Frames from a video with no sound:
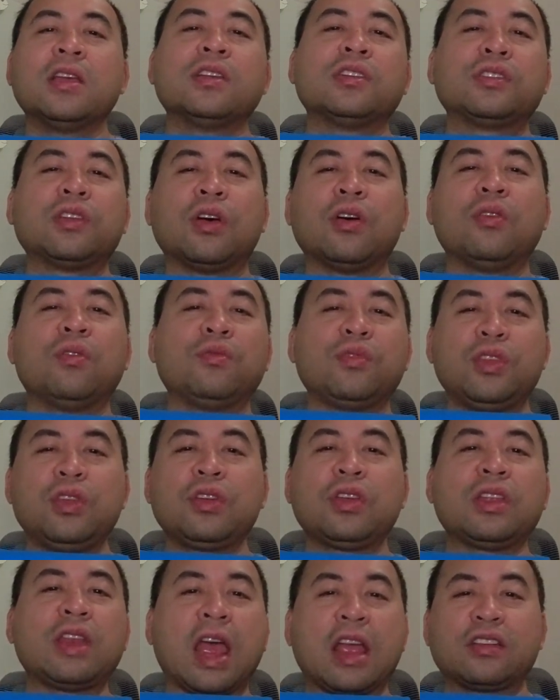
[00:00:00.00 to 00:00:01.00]
So
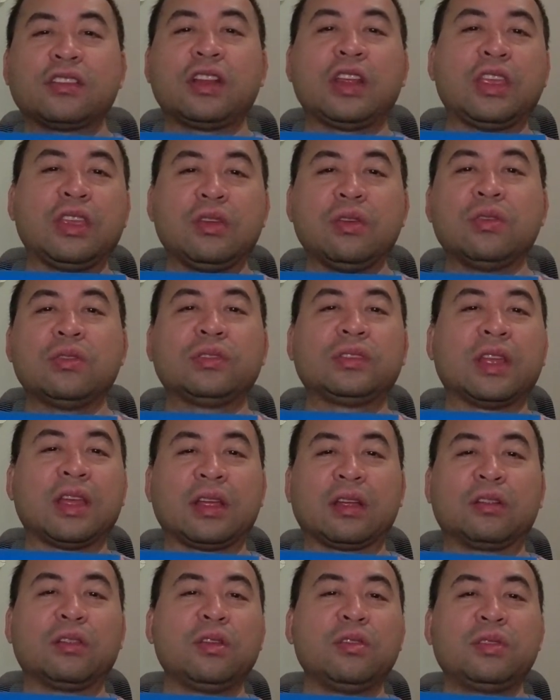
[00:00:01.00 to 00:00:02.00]
you can actually use
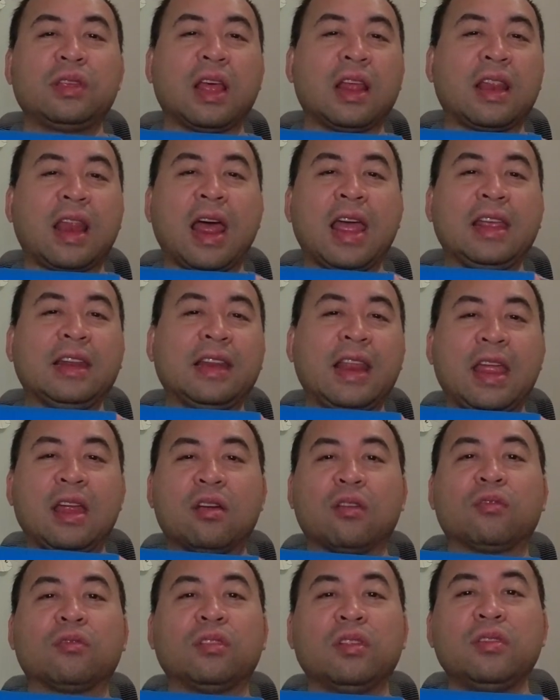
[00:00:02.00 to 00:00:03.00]
a light
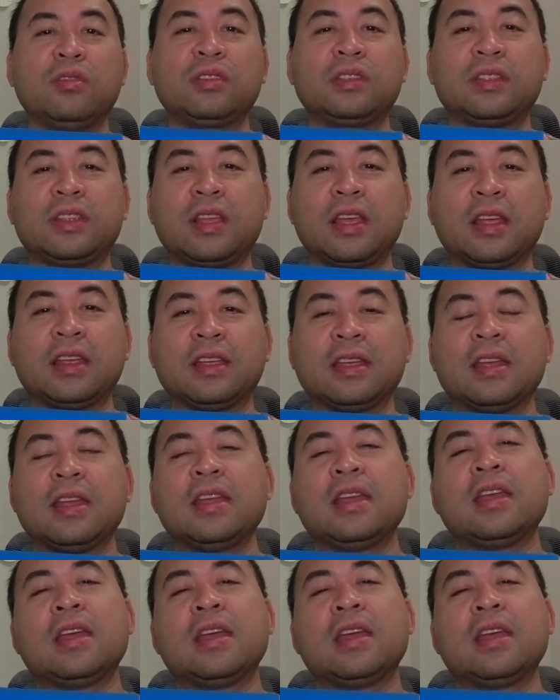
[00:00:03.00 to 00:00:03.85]
layer of glue stick,